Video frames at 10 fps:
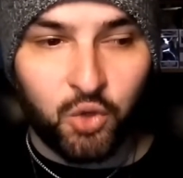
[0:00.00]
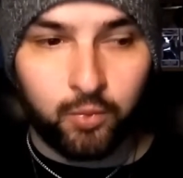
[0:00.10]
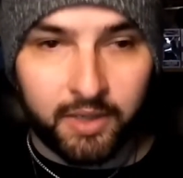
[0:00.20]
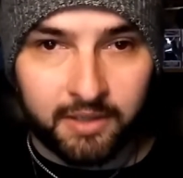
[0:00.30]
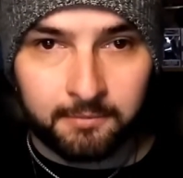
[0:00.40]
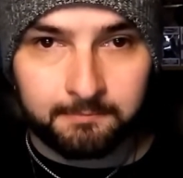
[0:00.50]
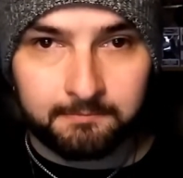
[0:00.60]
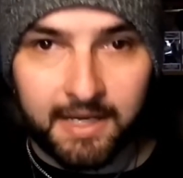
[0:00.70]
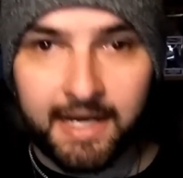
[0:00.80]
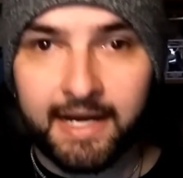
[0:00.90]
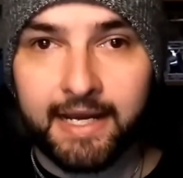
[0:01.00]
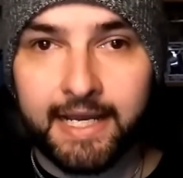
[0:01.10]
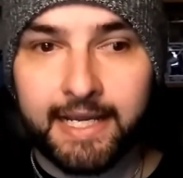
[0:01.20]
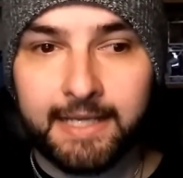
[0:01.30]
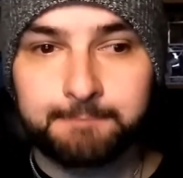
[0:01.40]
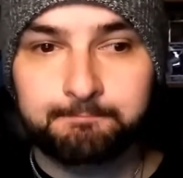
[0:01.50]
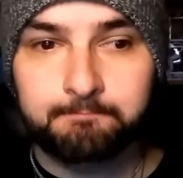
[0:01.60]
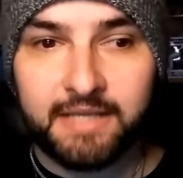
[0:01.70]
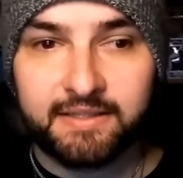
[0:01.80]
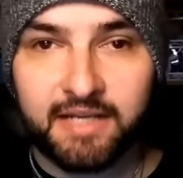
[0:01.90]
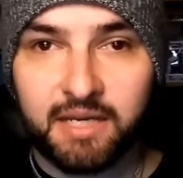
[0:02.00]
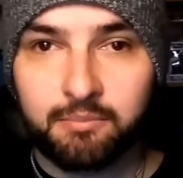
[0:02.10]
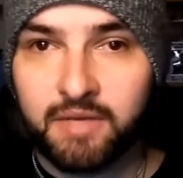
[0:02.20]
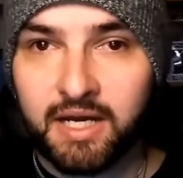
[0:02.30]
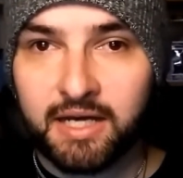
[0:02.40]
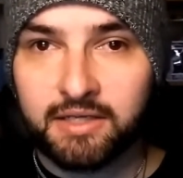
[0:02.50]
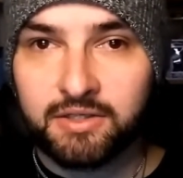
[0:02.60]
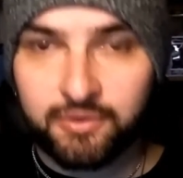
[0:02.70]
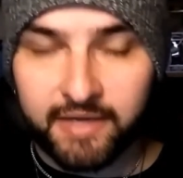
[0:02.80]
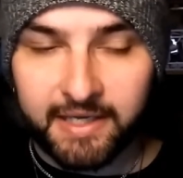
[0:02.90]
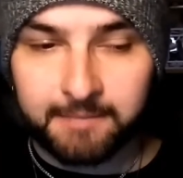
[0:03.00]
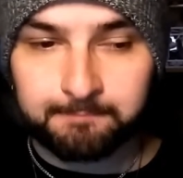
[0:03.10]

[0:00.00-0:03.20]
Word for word: Well, I ended up not doing it.